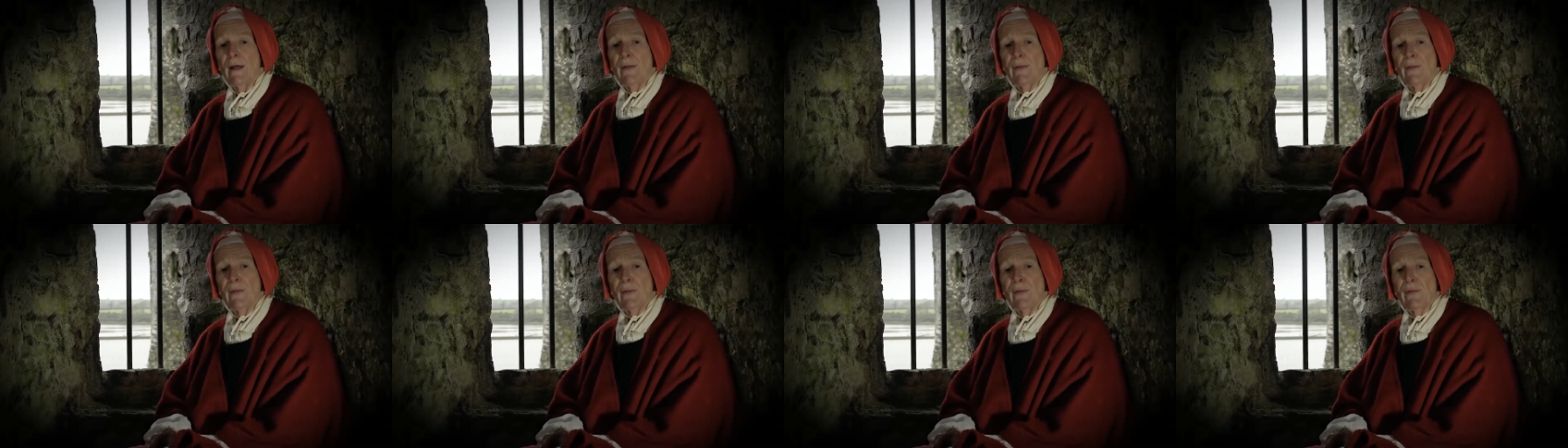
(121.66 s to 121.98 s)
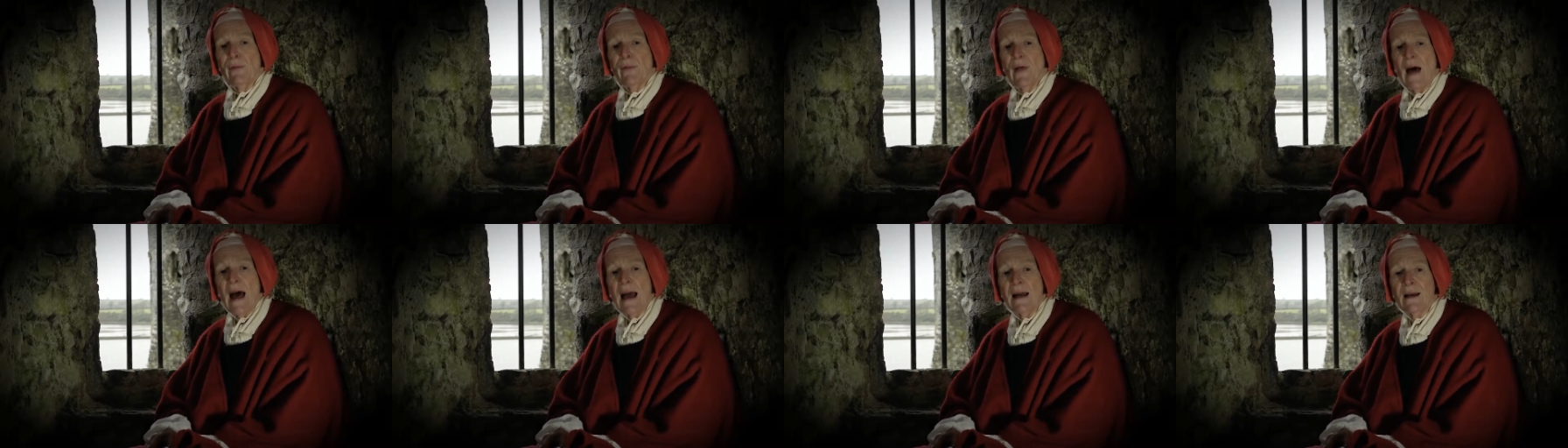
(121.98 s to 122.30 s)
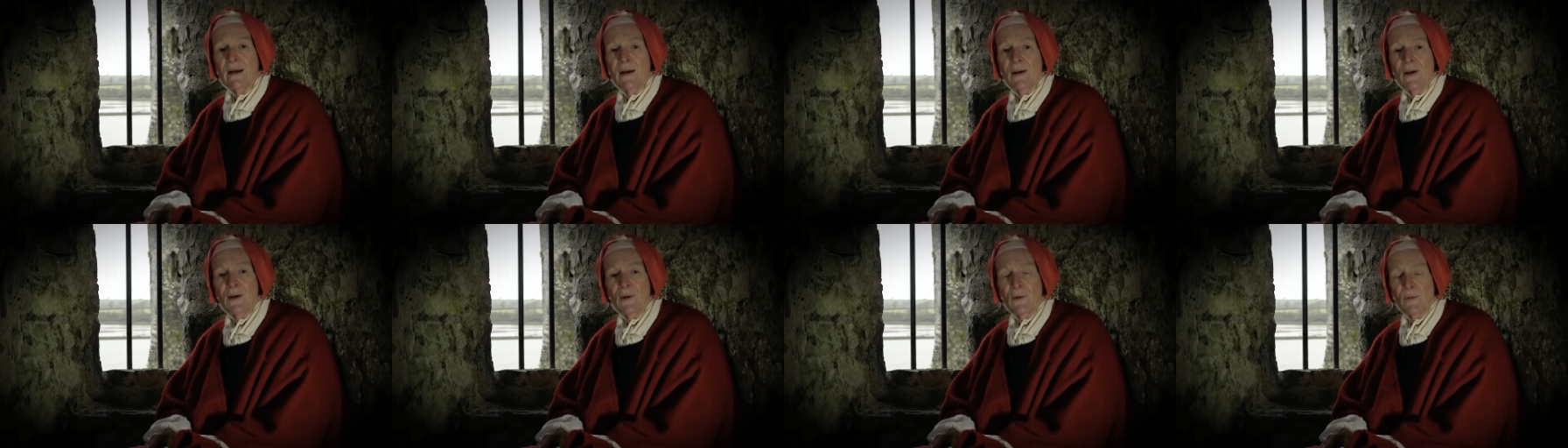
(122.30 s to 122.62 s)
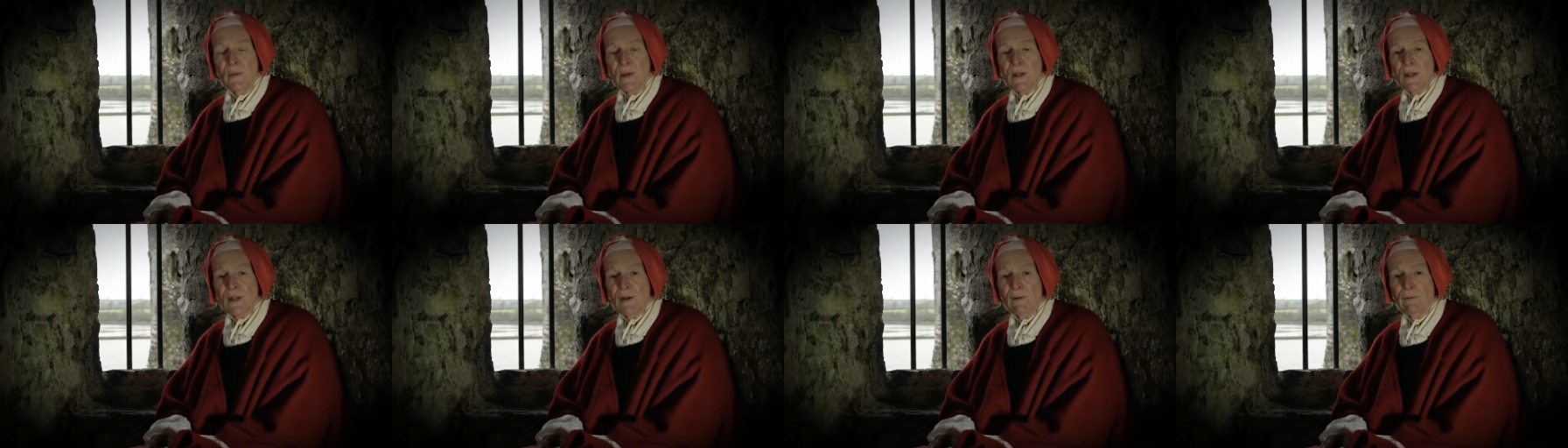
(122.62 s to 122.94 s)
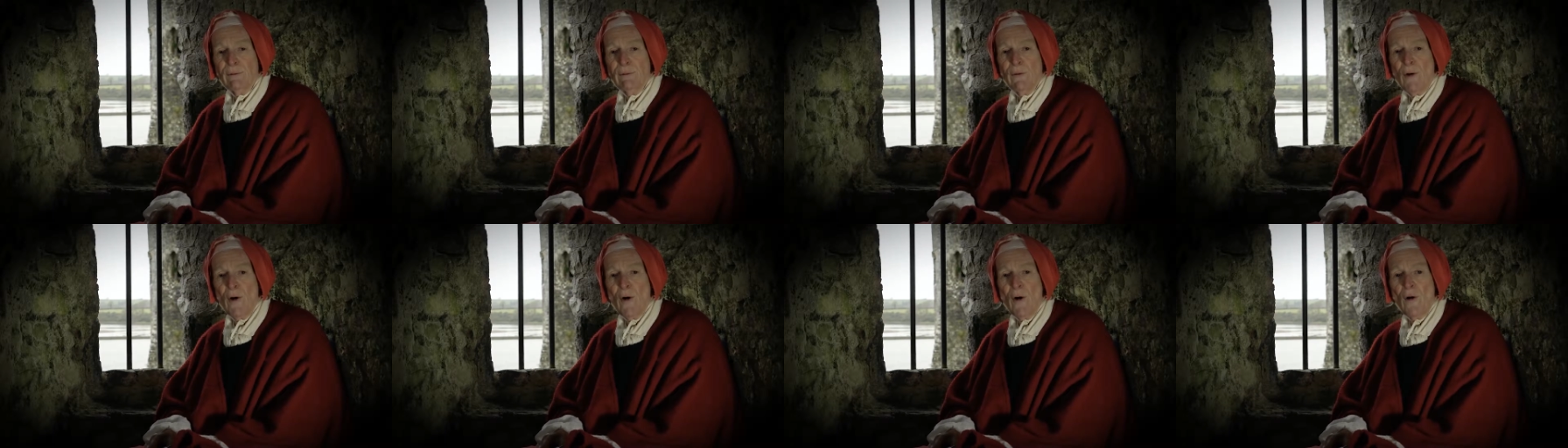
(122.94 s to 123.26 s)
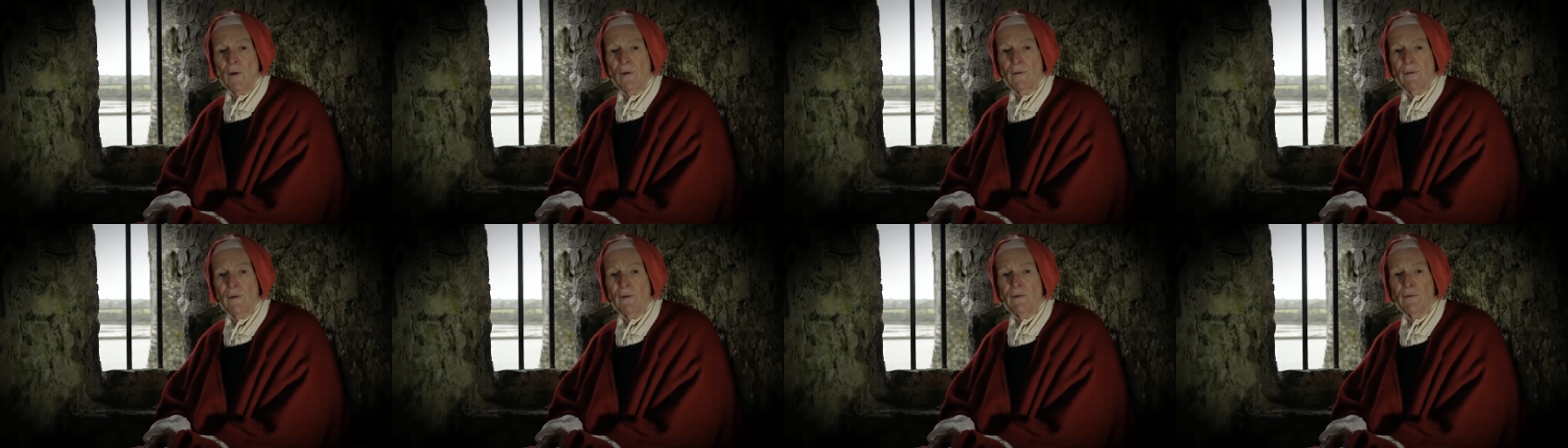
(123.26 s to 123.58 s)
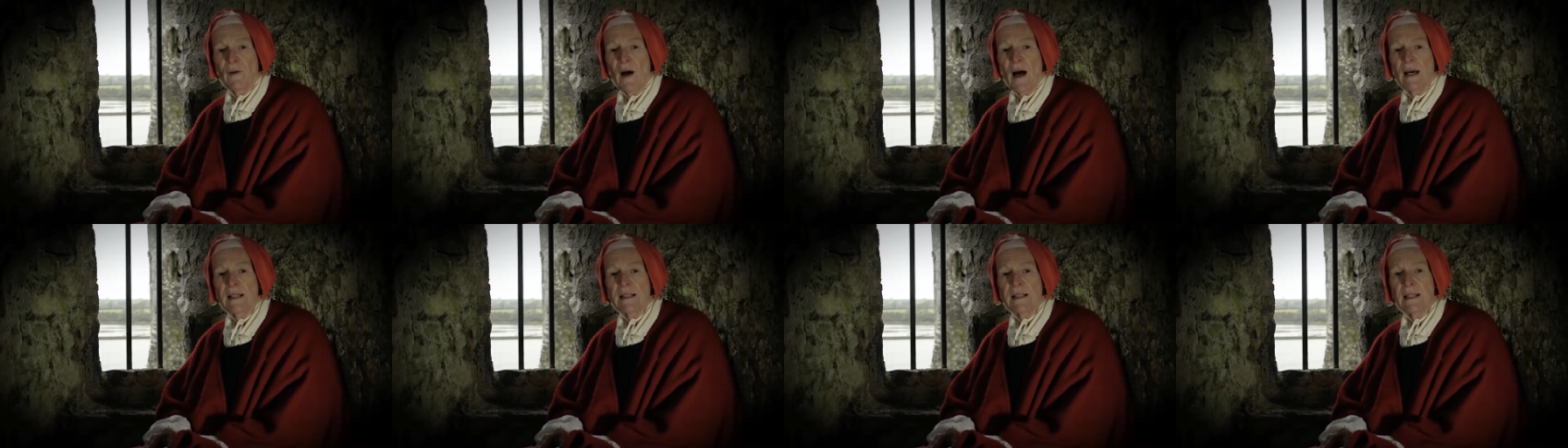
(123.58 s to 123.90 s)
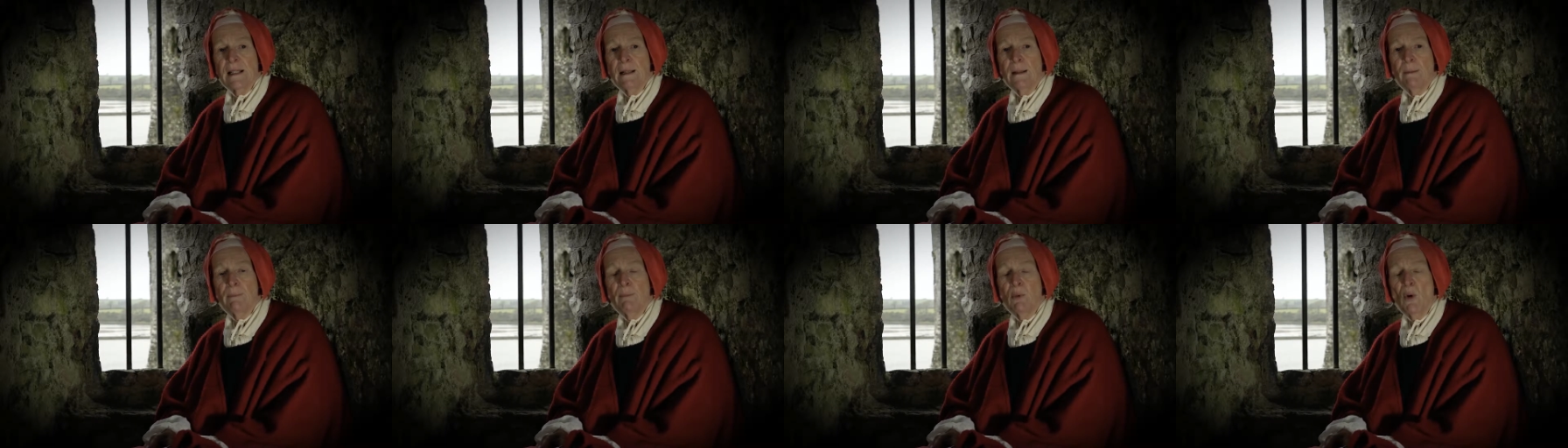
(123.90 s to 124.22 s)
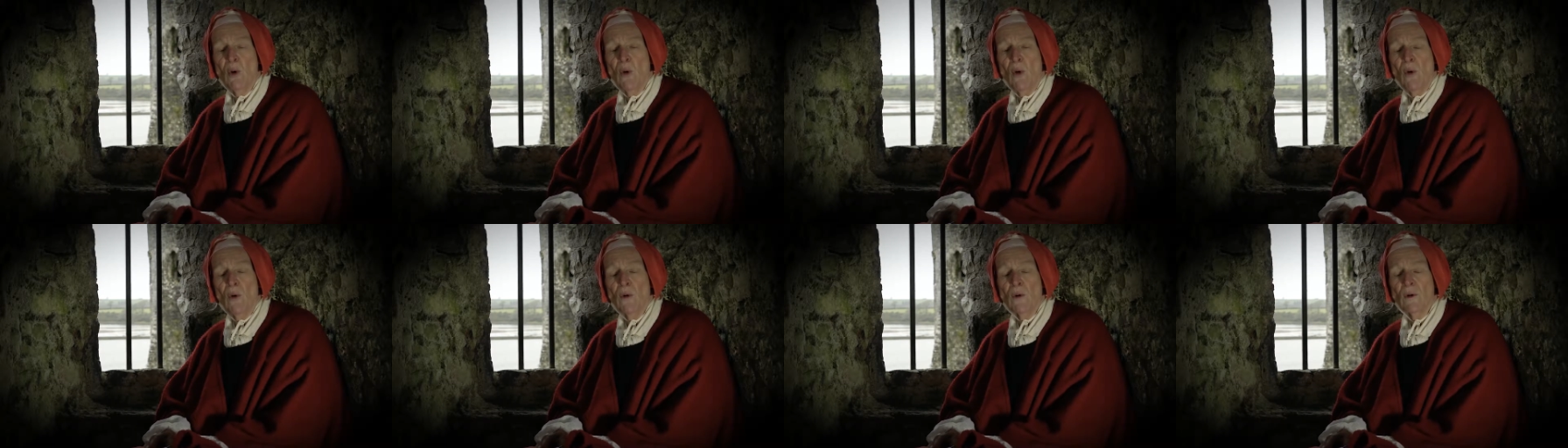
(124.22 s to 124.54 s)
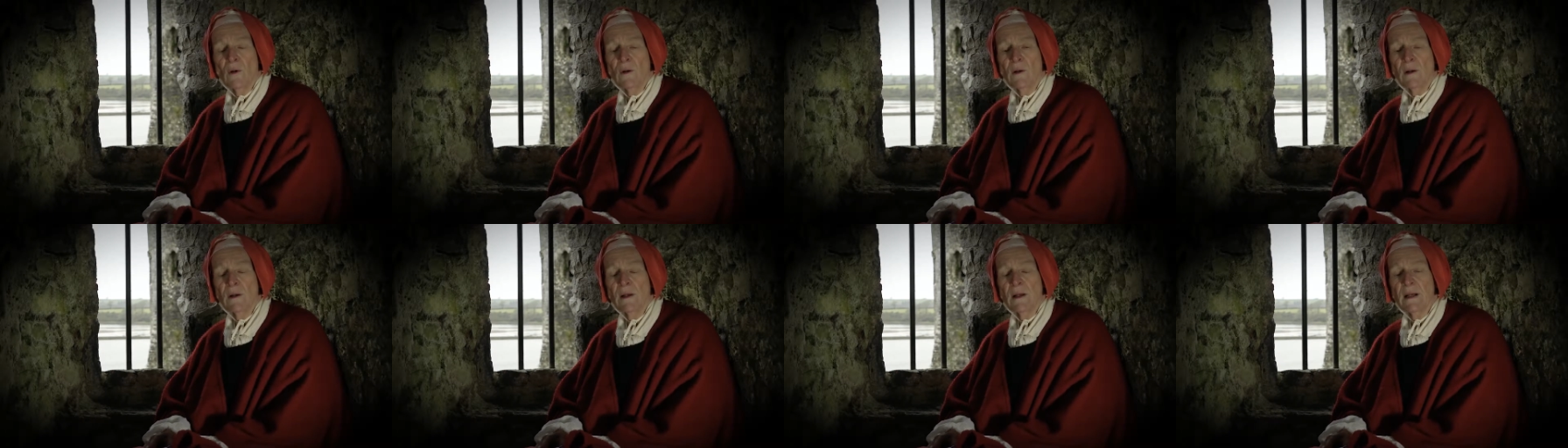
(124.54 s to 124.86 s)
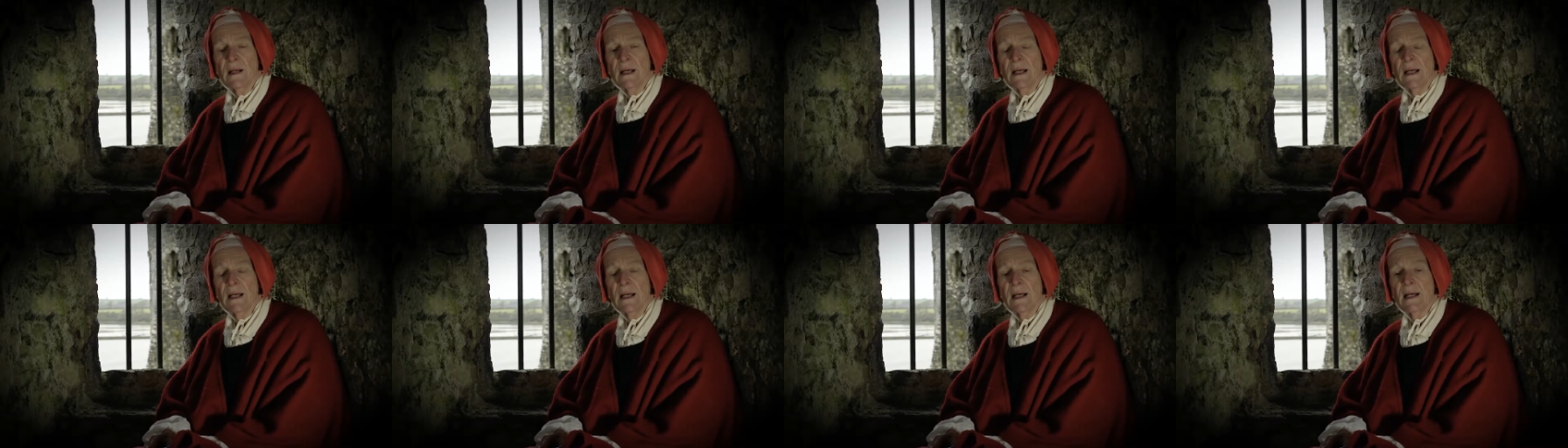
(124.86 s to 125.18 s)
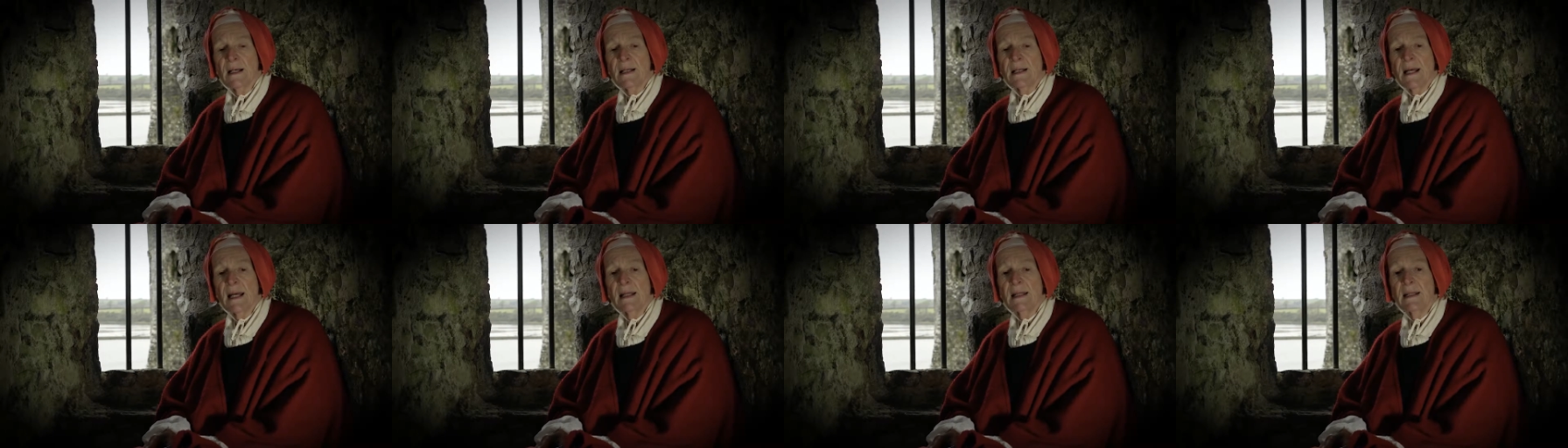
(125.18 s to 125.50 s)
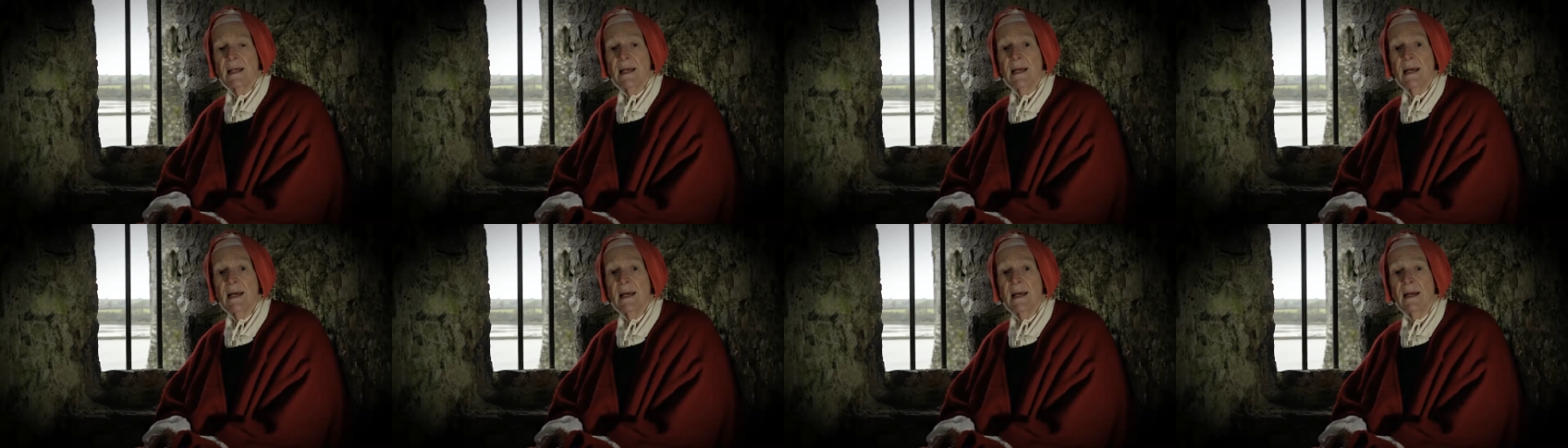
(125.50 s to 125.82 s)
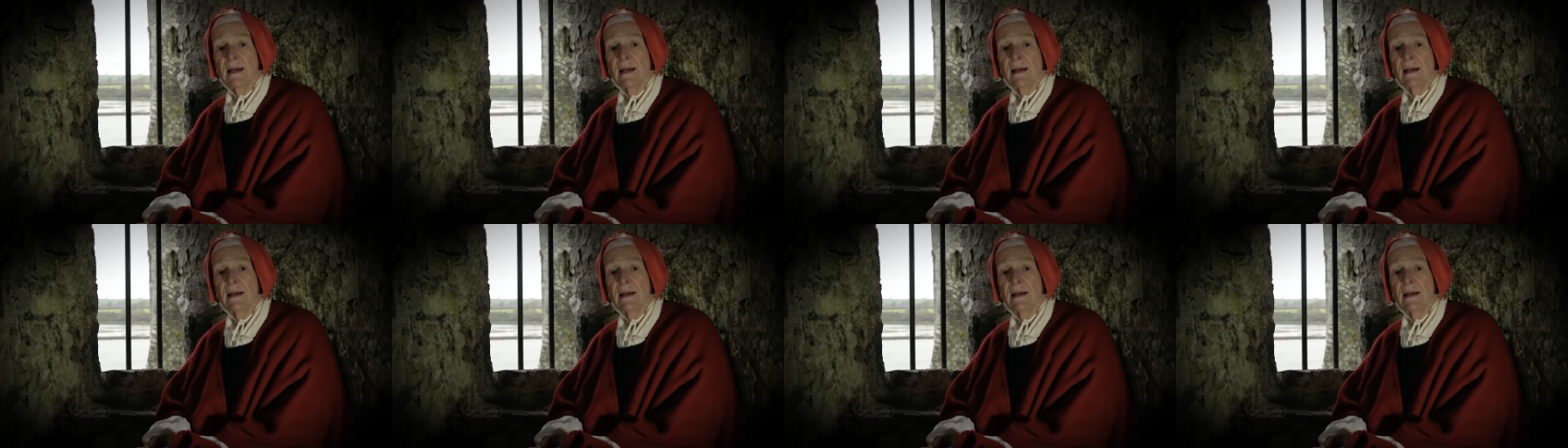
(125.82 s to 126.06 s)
Thank you, Mr. Frog, for finding the ball, said the king.